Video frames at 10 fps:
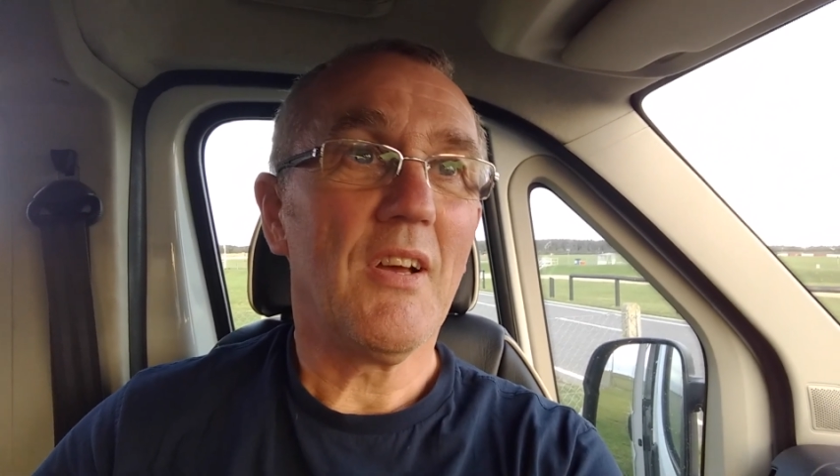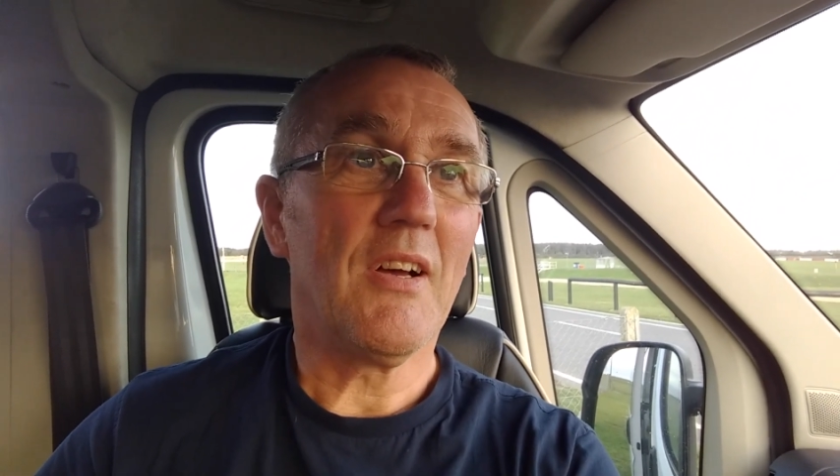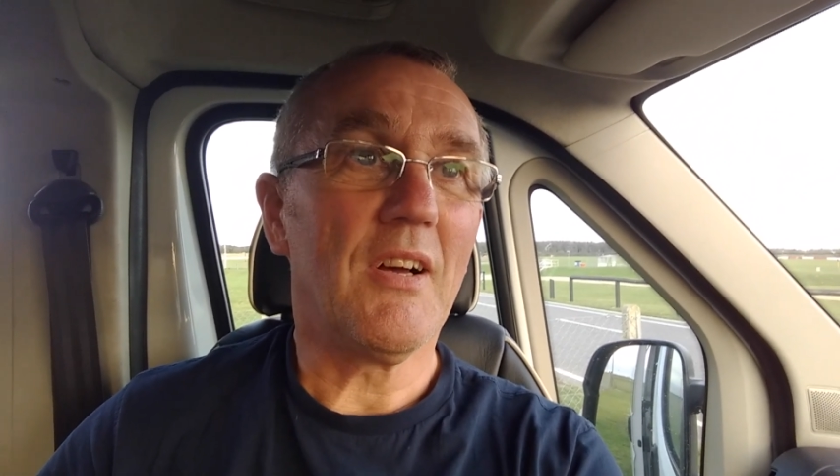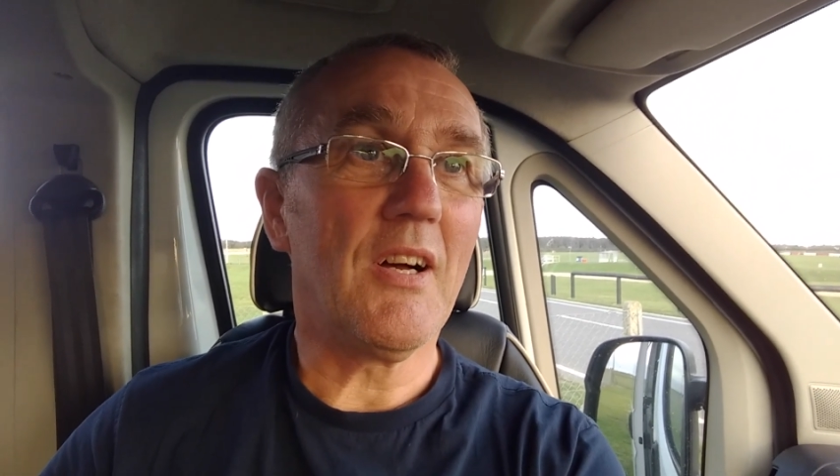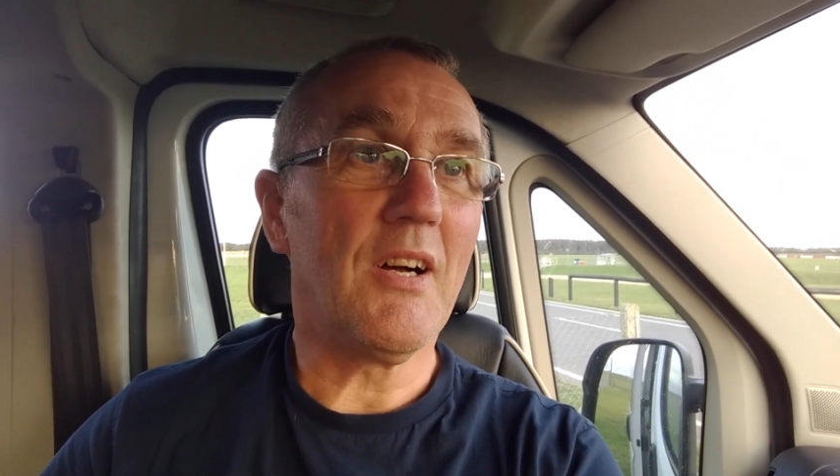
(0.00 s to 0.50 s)

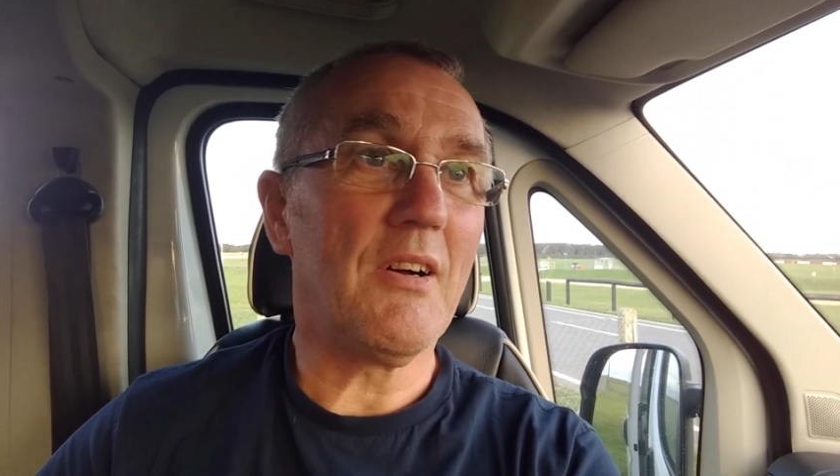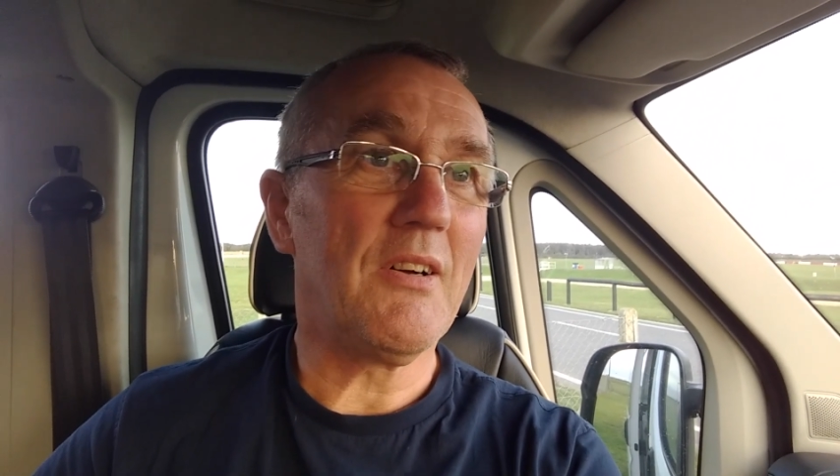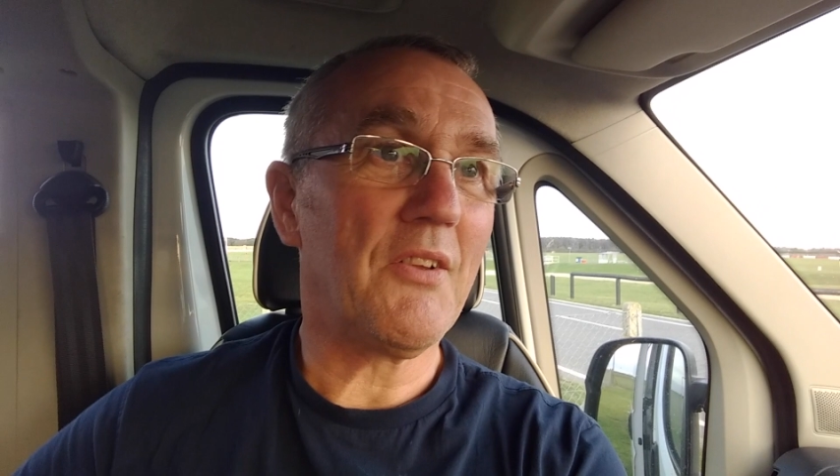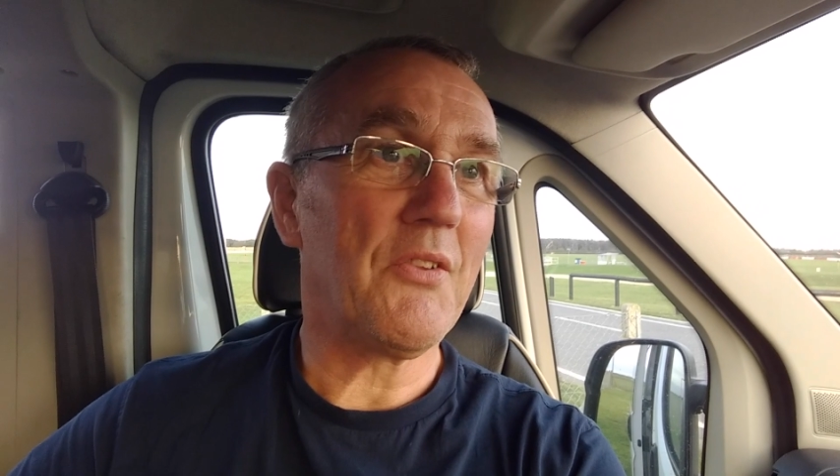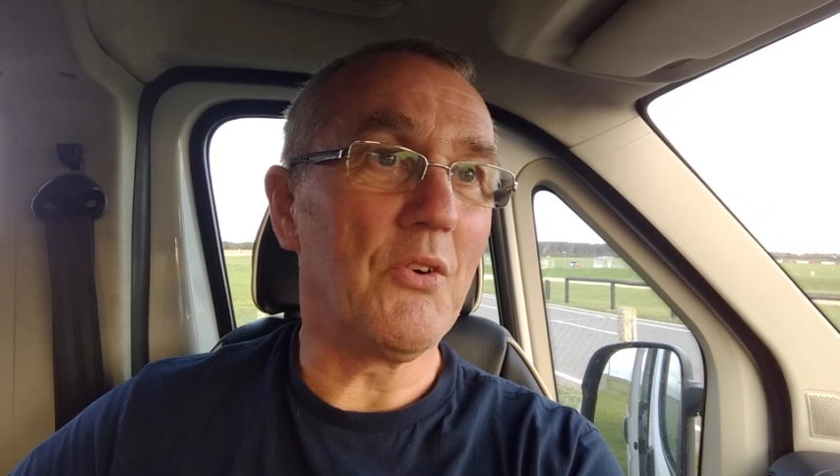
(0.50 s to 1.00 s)

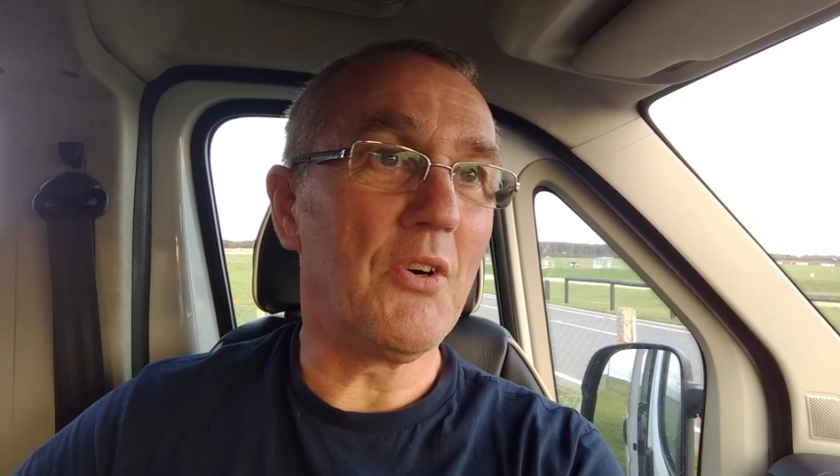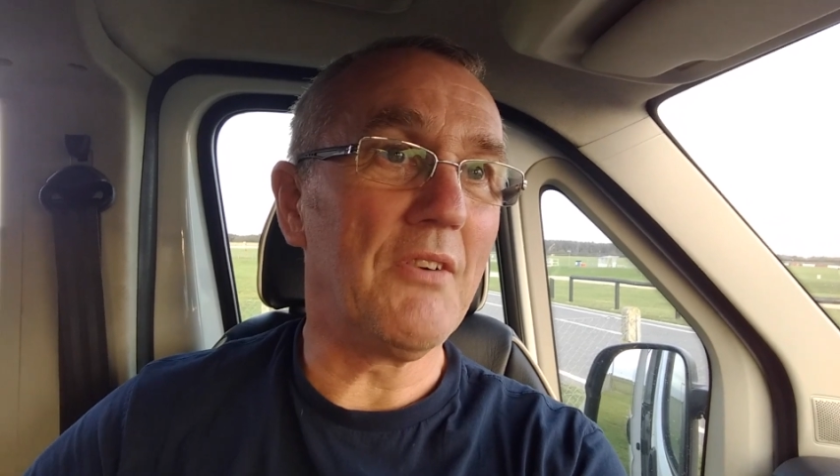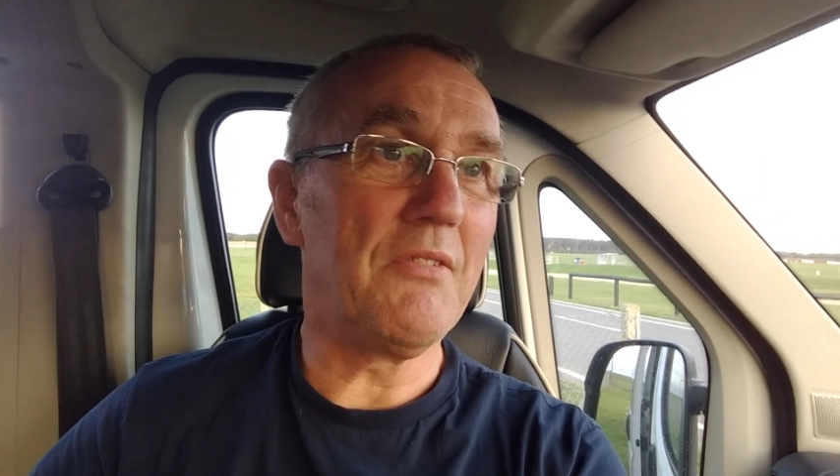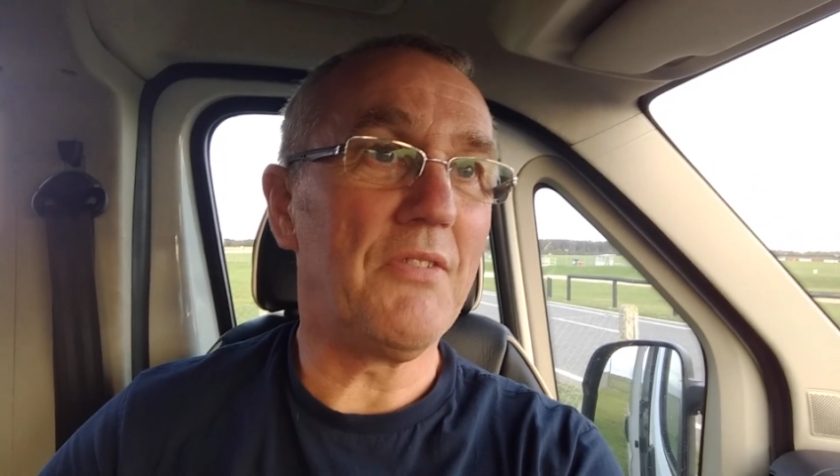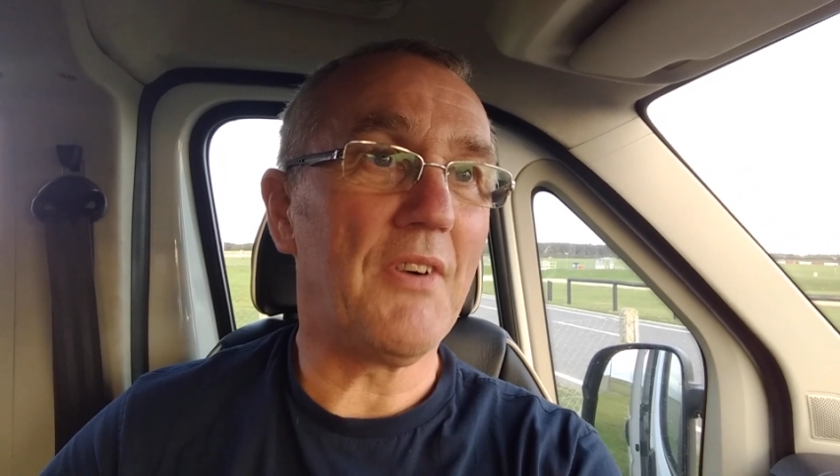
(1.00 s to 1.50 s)
I thought
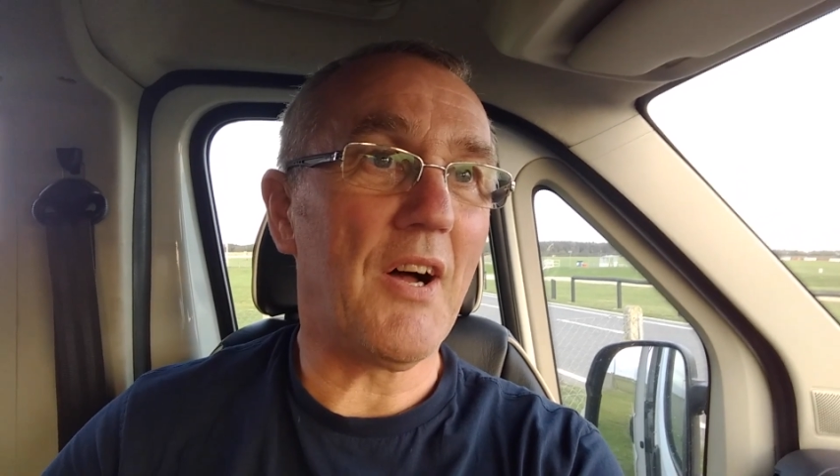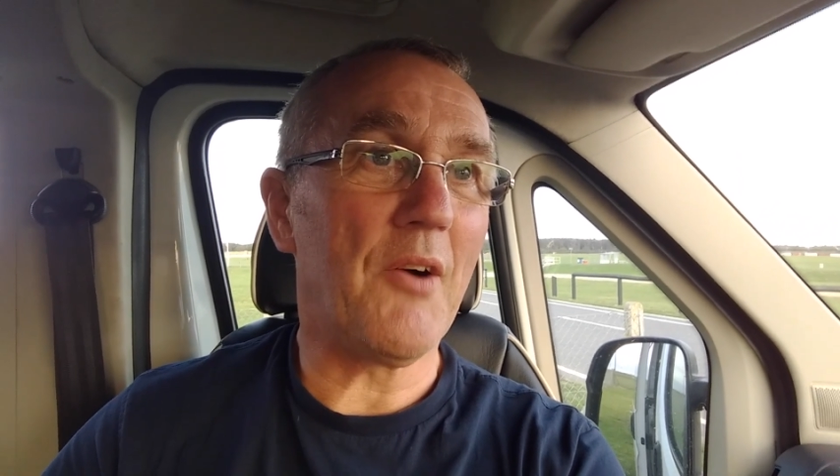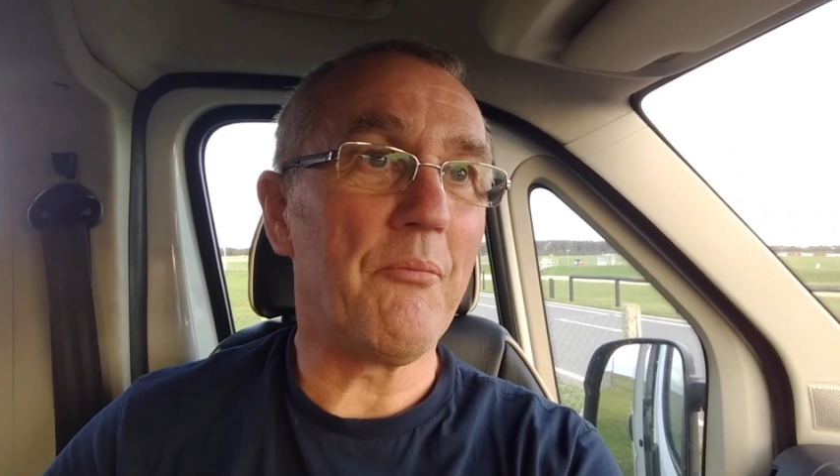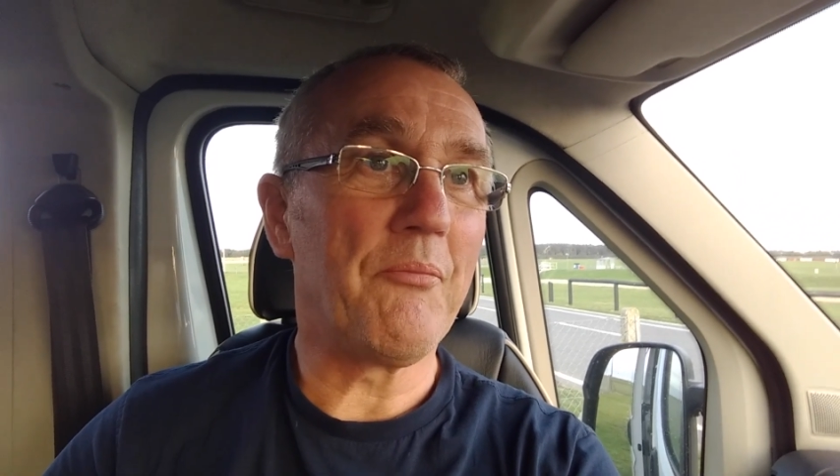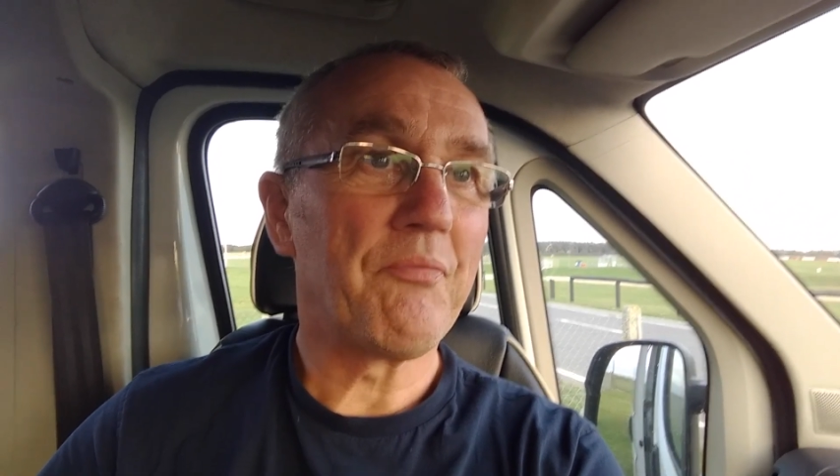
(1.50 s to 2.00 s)
of